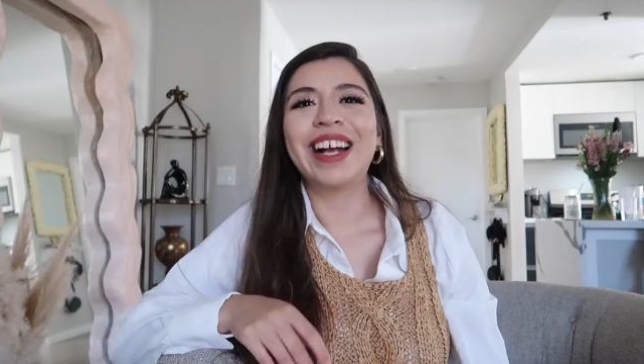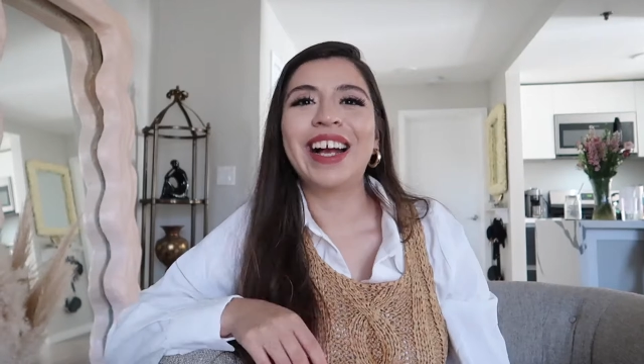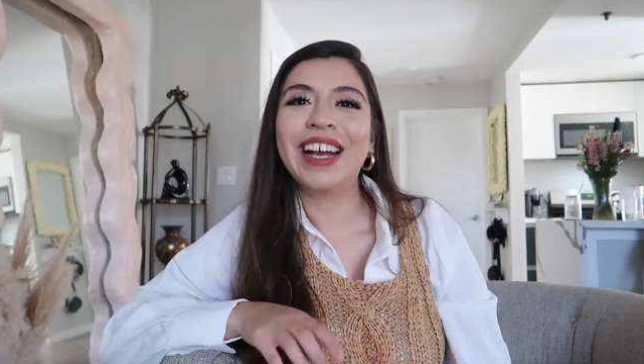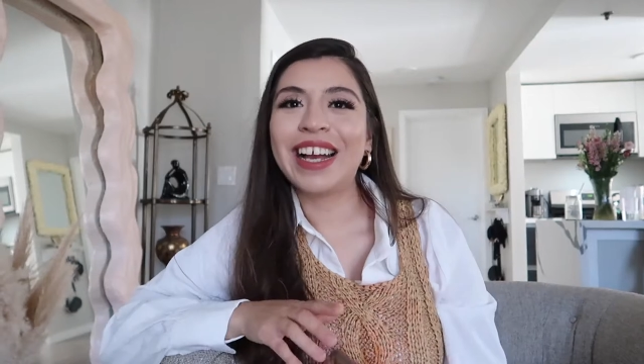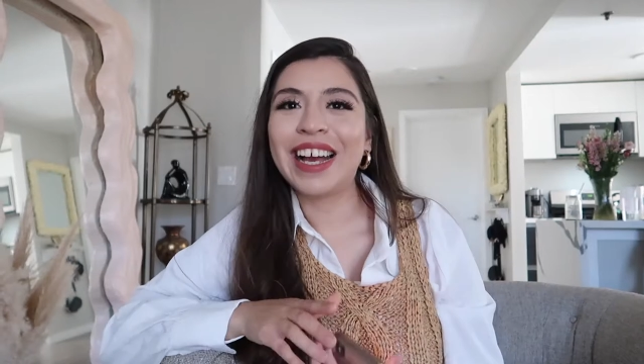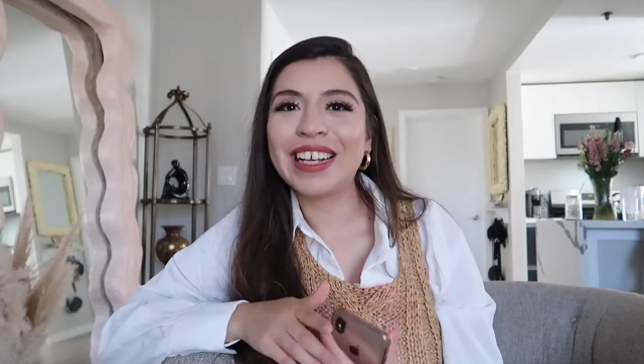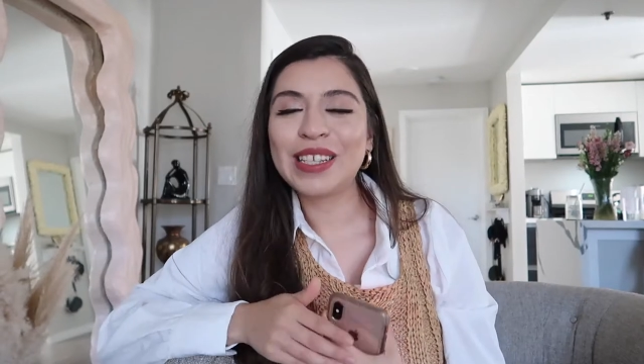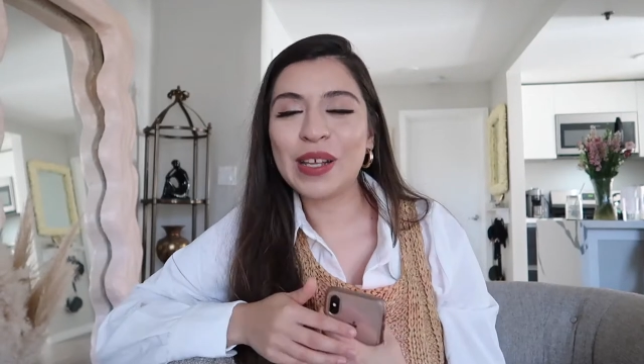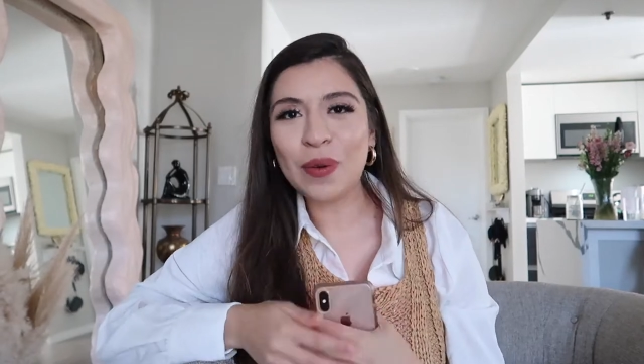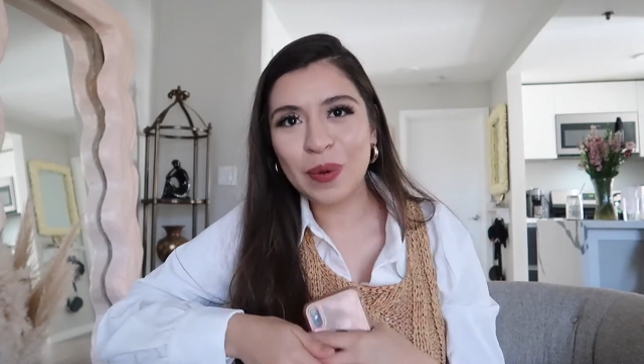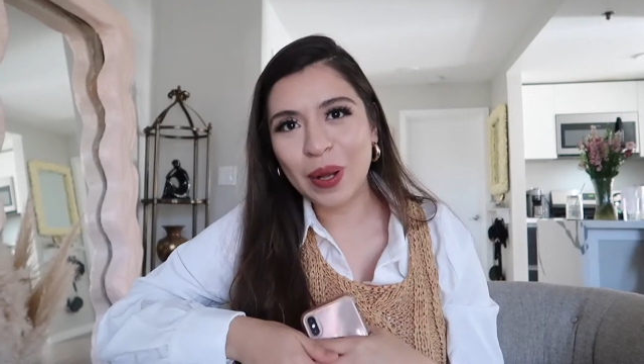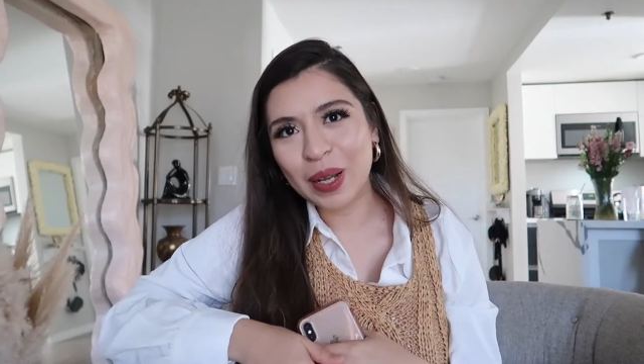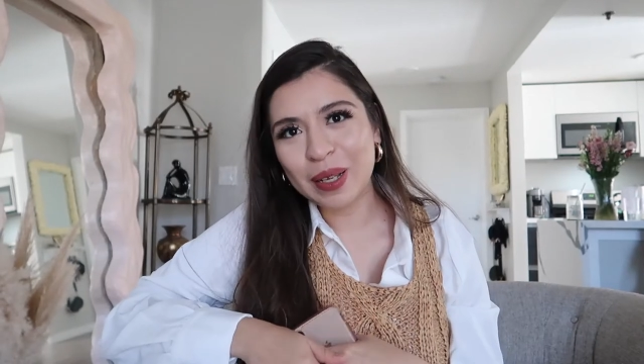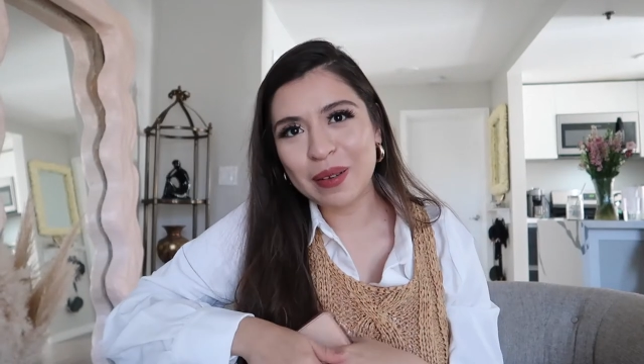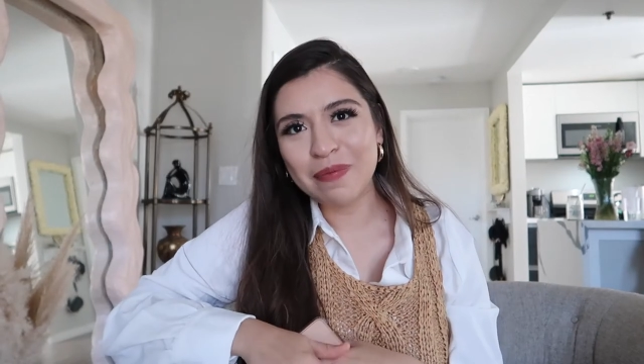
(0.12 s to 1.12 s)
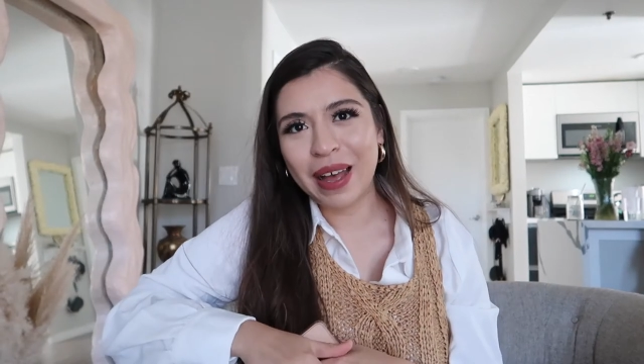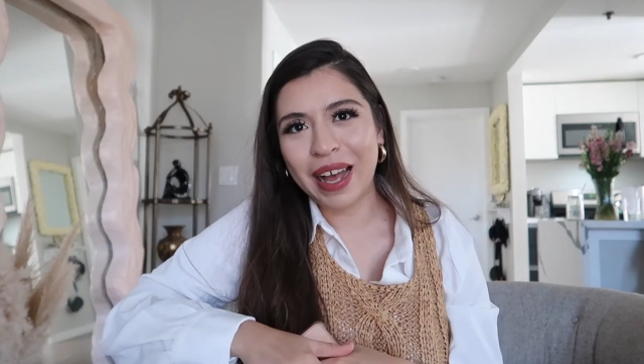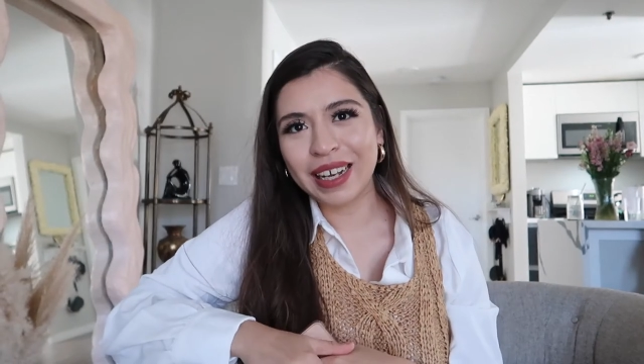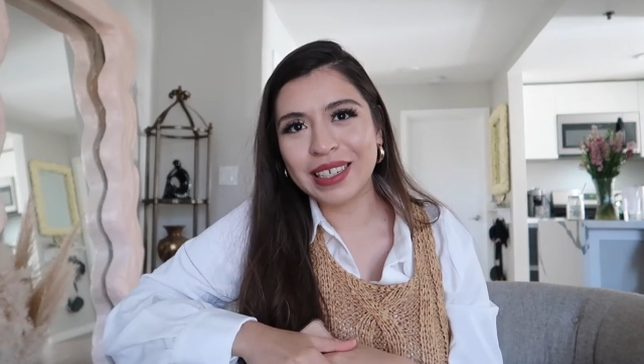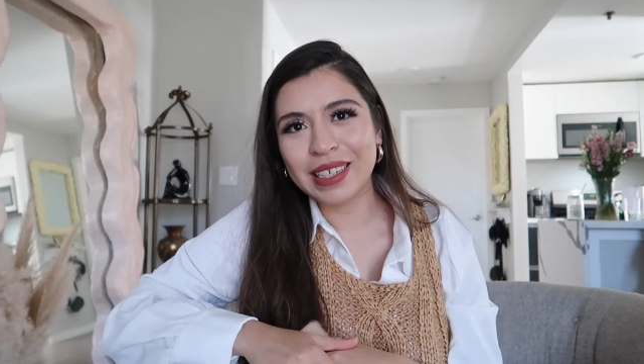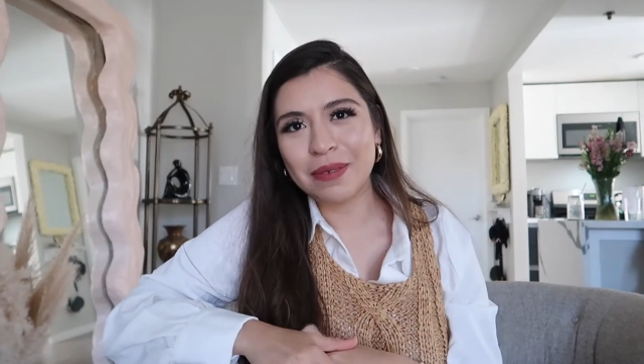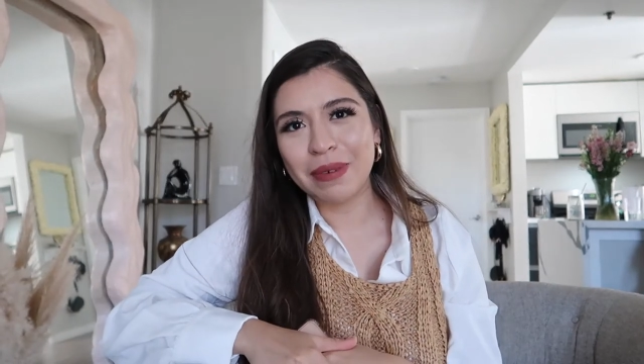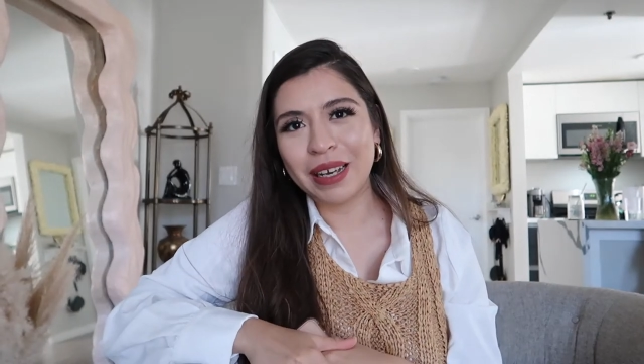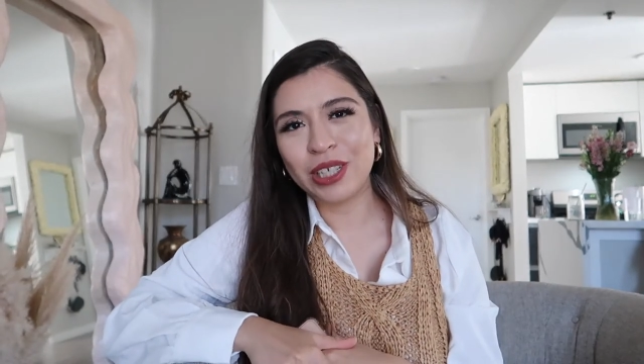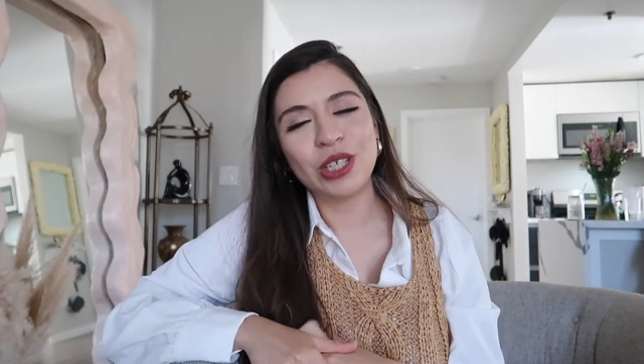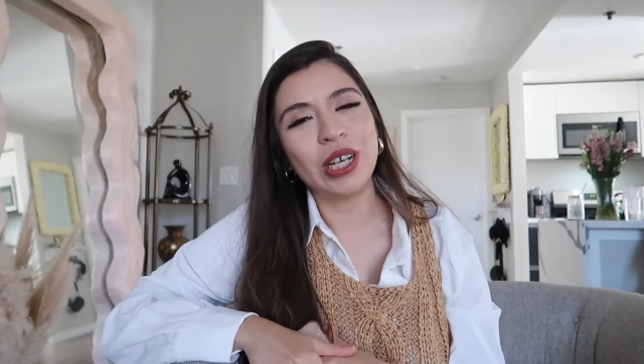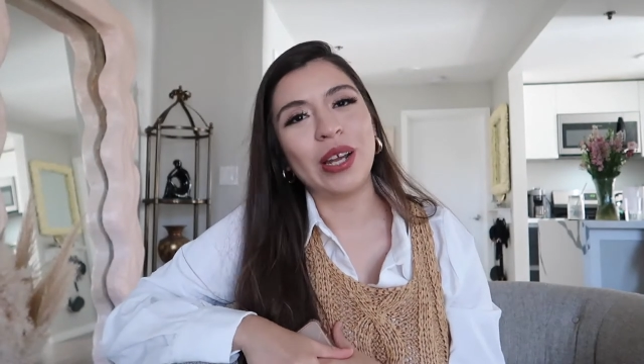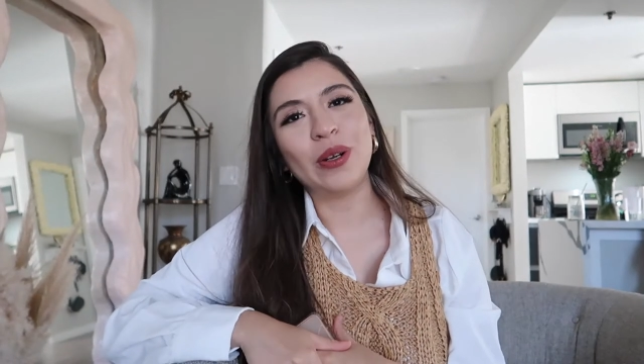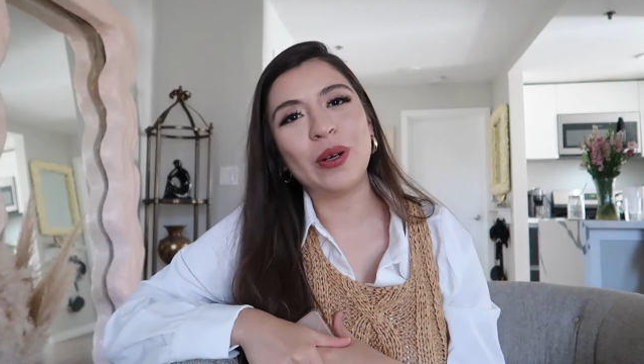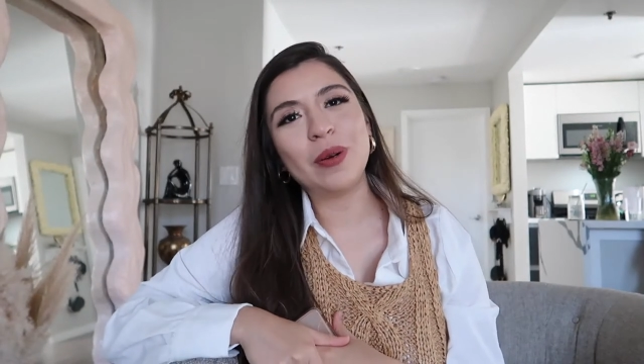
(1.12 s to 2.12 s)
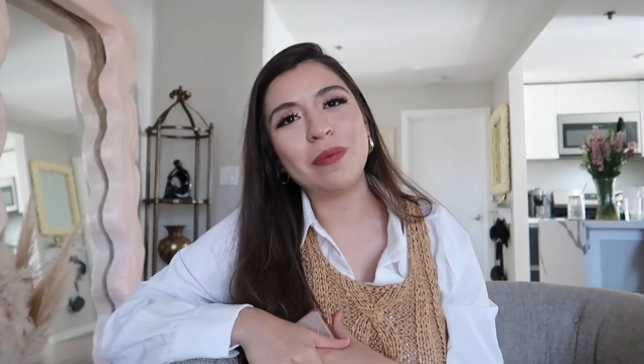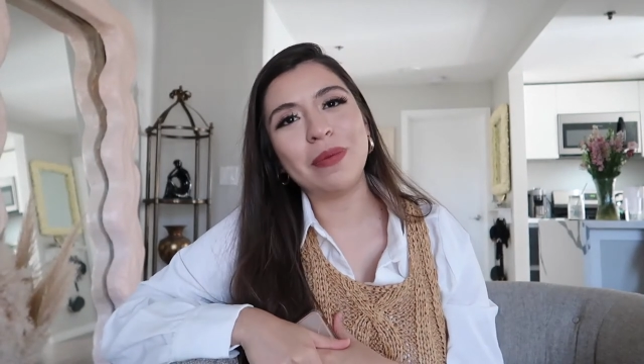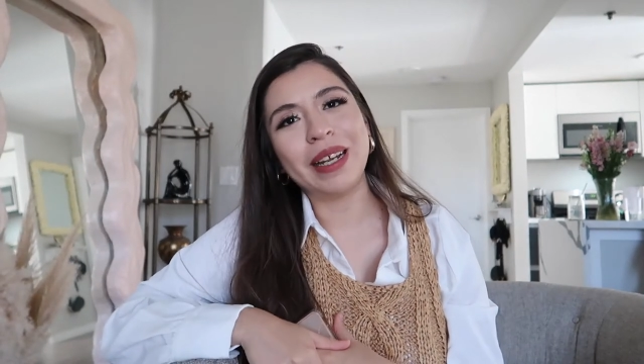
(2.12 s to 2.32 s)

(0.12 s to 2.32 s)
Hi guys, welcome back to my channel.